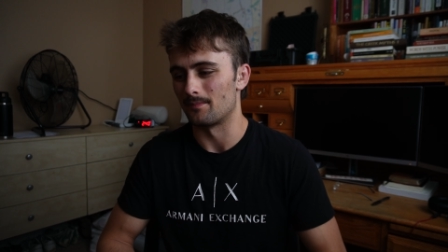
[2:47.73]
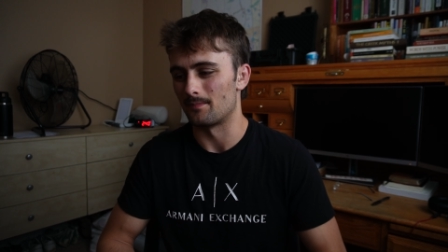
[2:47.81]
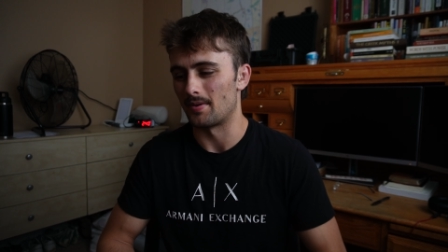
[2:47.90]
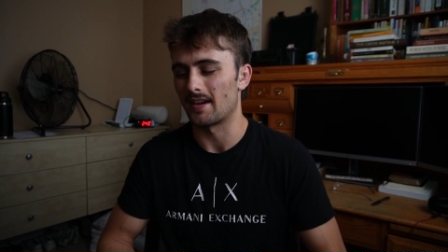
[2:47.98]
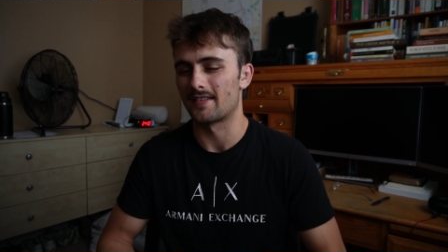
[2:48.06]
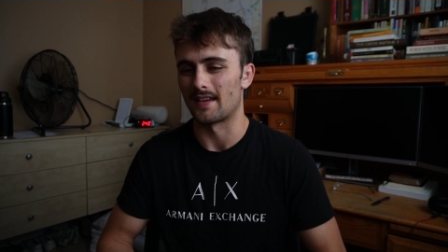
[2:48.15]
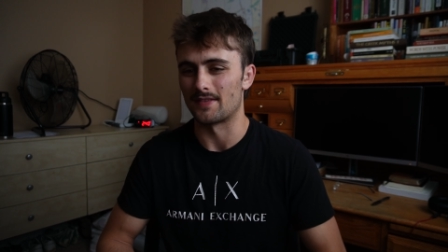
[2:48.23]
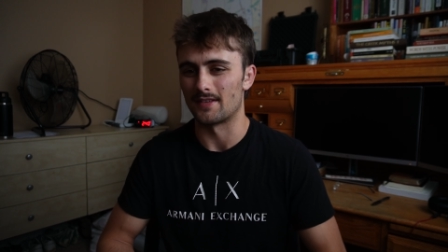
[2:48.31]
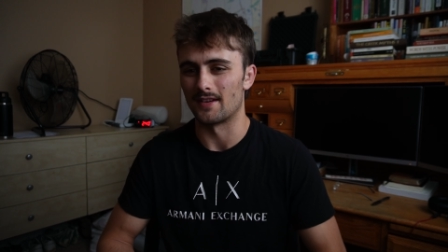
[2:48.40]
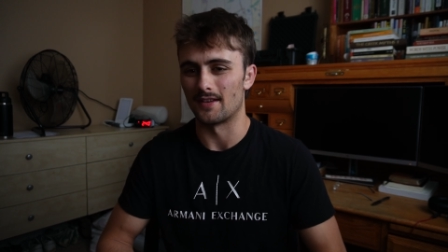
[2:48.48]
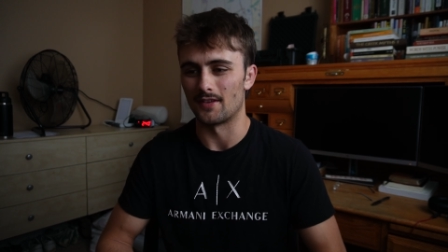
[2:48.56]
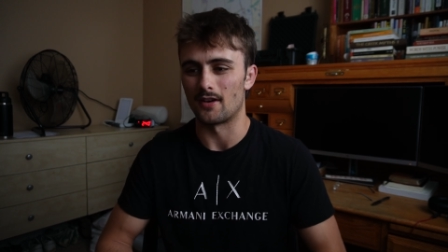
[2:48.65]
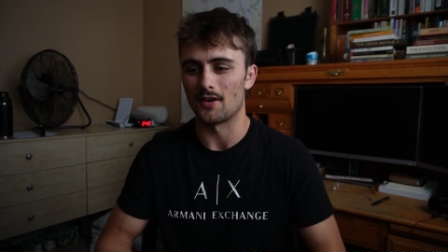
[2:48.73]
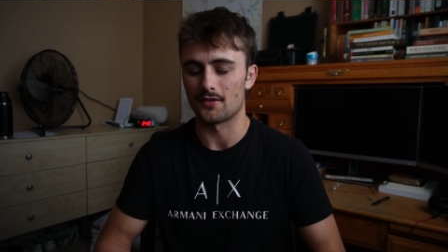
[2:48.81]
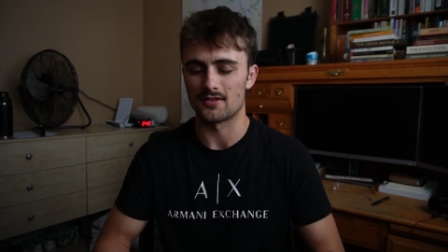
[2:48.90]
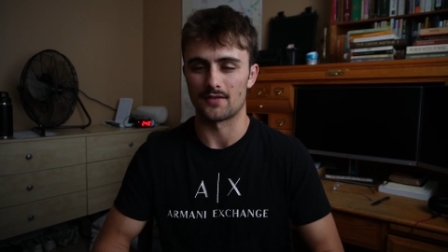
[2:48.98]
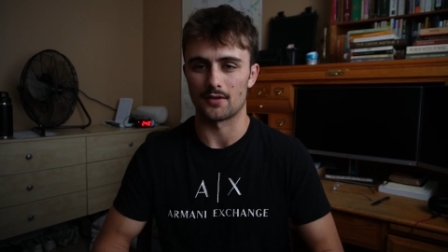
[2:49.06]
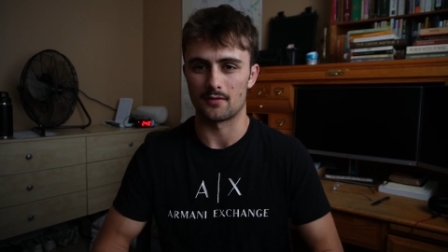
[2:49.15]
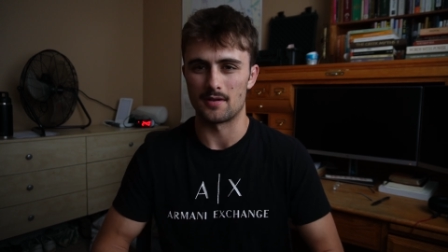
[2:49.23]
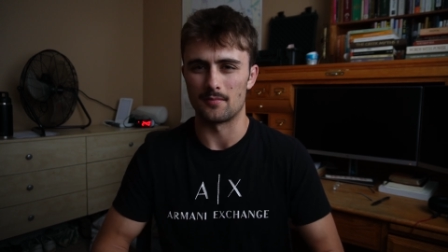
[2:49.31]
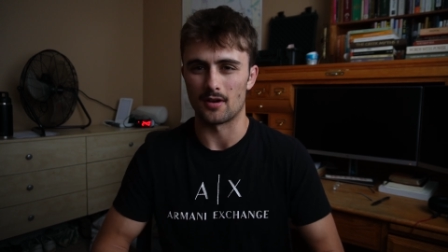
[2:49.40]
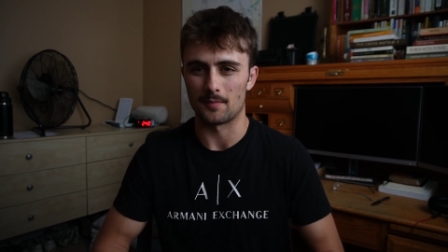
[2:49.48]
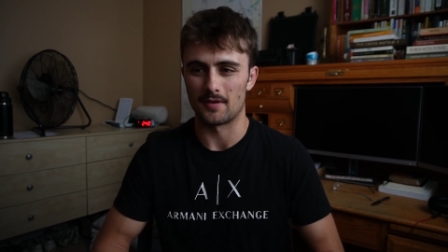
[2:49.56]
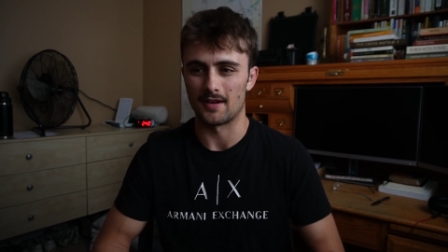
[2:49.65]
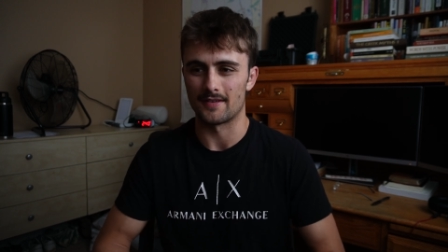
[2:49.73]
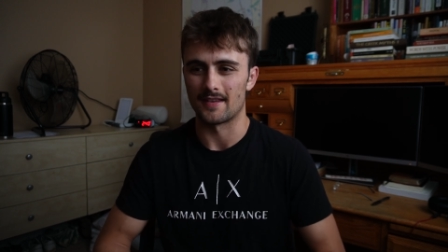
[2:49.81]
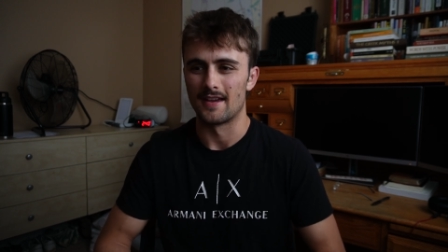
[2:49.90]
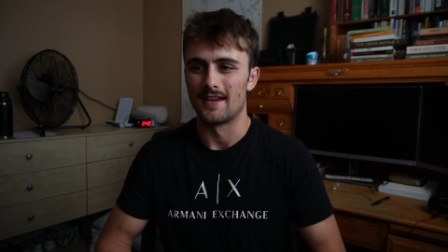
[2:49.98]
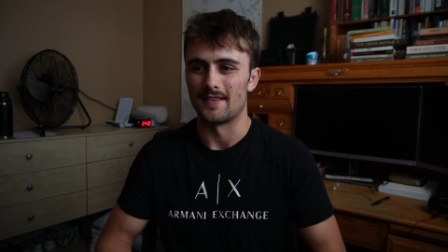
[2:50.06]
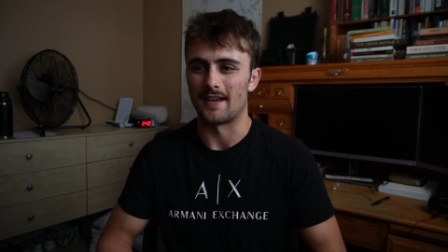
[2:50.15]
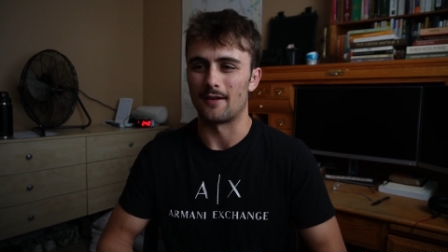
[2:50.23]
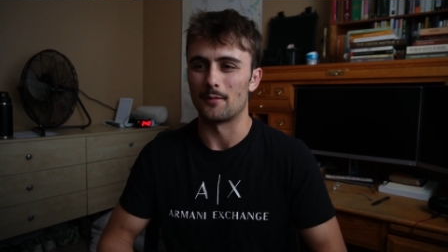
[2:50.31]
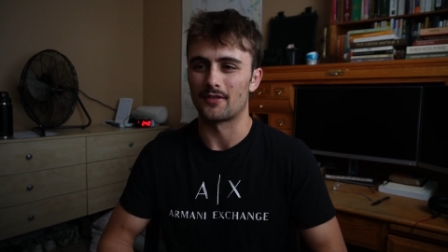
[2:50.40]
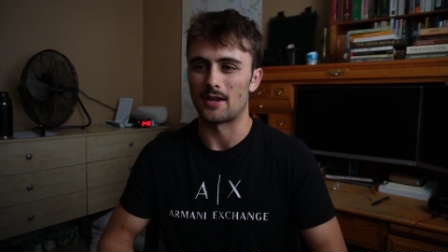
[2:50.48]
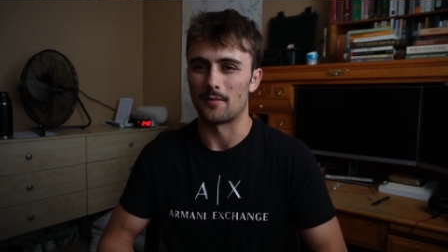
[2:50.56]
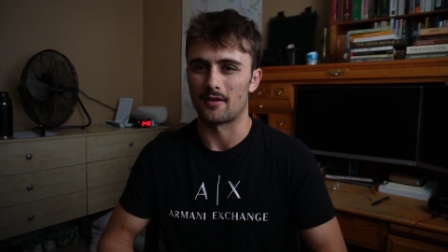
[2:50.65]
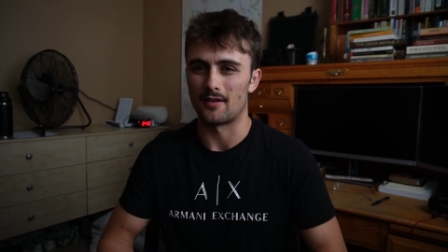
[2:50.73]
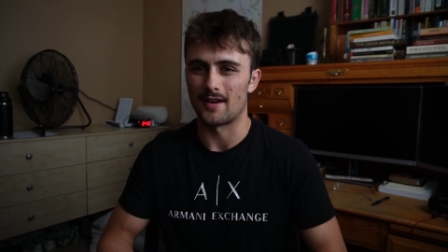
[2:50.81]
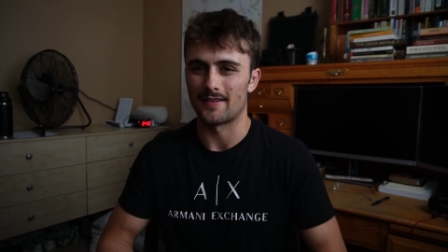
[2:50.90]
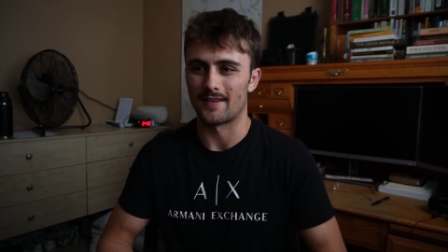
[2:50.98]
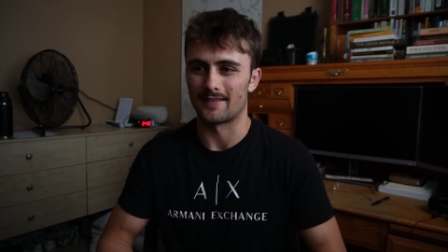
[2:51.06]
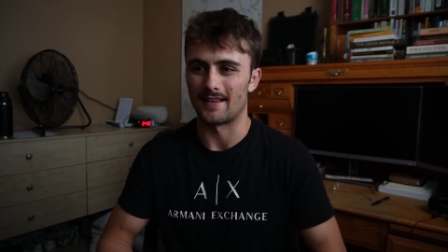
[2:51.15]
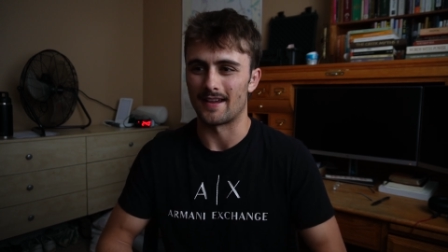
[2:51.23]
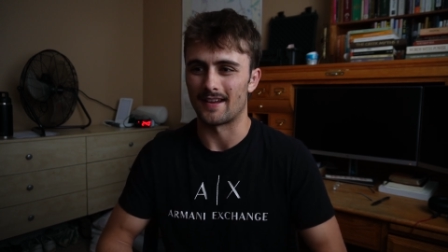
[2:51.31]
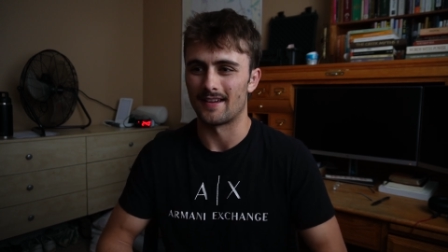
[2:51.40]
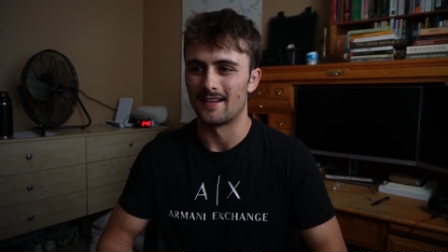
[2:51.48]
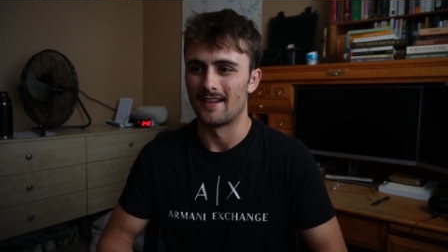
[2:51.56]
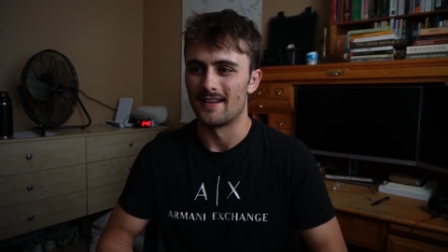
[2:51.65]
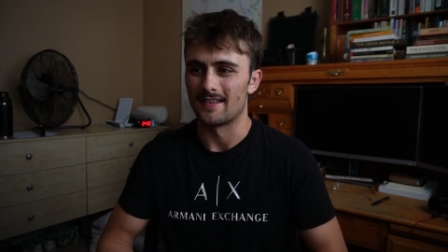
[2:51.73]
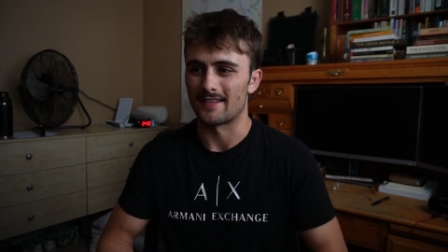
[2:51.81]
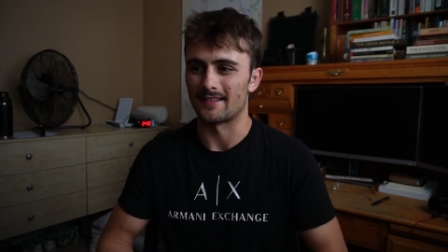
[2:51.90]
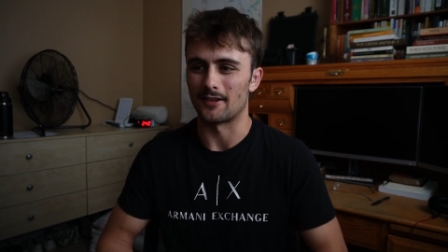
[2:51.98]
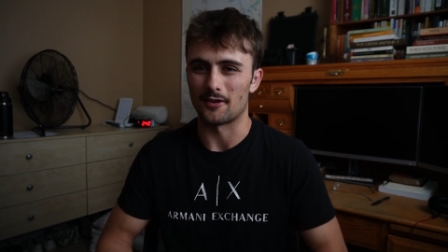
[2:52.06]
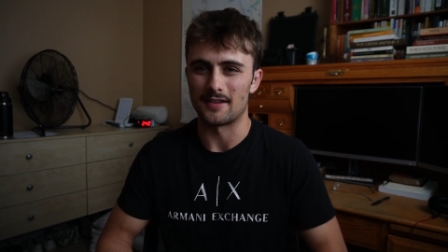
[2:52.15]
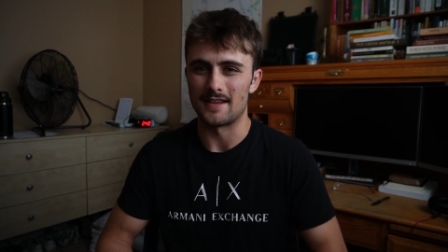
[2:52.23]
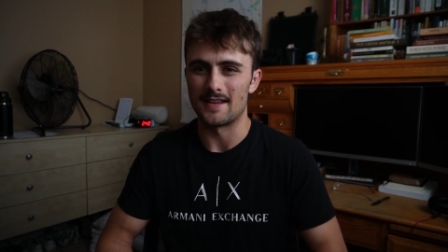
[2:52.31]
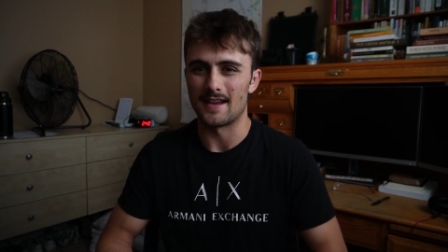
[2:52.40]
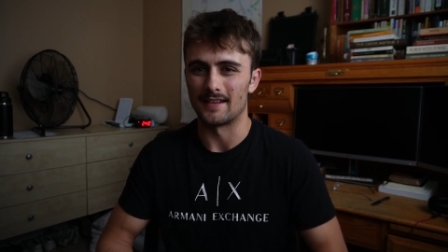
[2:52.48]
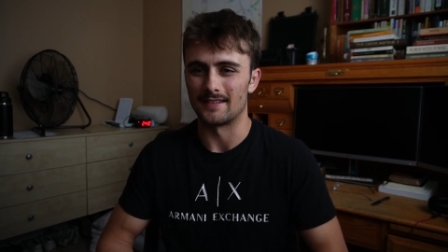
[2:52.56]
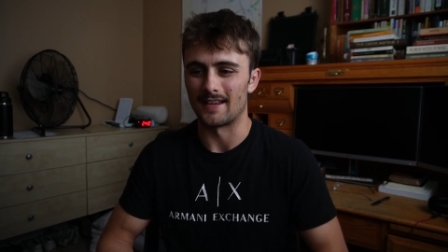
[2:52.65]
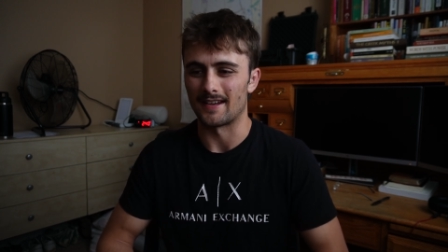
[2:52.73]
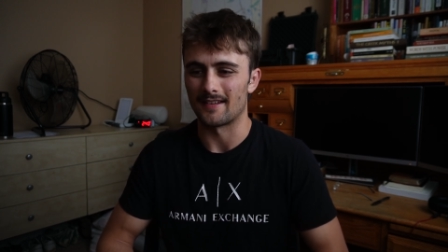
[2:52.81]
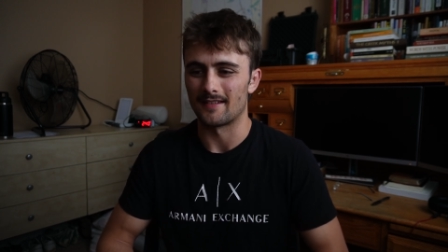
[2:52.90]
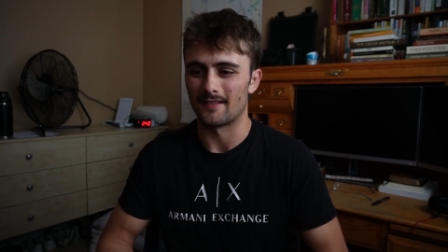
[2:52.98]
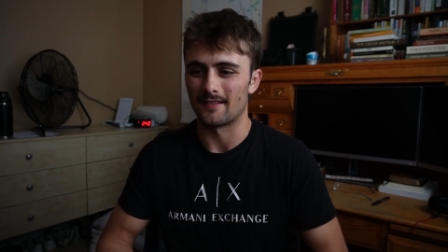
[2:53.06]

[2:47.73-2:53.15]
picks at the authors of the Green Book because they almost come across as like snarky and like